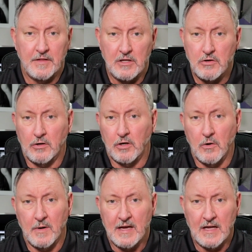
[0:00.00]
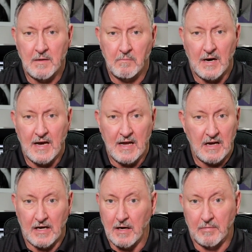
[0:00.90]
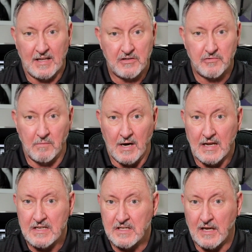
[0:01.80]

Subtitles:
that you could go ahead and buy a couple extra bodies,